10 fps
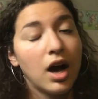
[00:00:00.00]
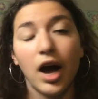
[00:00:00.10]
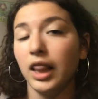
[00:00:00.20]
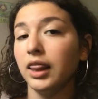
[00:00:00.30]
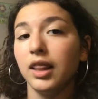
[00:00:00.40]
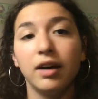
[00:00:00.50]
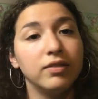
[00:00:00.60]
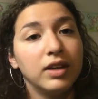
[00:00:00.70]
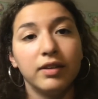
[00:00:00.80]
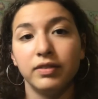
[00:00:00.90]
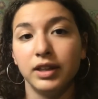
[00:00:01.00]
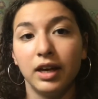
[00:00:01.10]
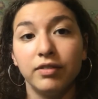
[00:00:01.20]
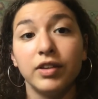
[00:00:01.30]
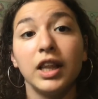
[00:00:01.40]
I love, love,
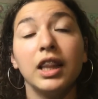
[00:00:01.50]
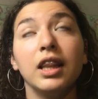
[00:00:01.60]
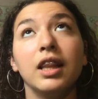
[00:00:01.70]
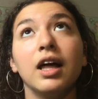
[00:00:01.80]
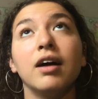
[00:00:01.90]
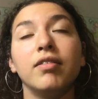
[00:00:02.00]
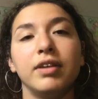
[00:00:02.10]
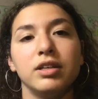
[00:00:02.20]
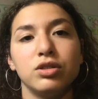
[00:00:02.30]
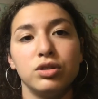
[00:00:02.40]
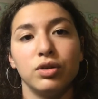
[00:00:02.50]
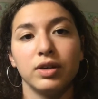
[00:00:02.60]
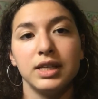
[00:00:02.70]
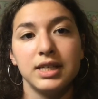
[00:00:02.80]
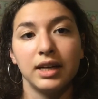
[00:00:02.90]
love, love his
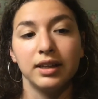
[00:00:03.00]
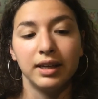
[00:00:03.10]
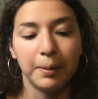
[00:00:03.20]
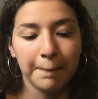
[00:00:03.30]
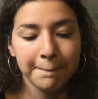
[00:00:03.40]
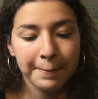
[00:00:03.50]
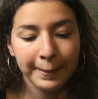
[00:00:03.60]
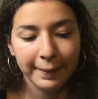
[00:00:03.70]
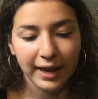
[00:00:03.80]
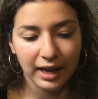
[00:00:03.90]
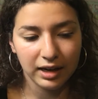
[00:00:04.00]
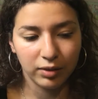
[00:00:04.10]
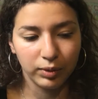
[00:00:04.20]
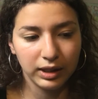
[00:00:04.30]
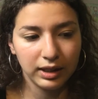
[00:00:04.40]
storytelling, and I
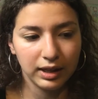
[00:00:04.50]
really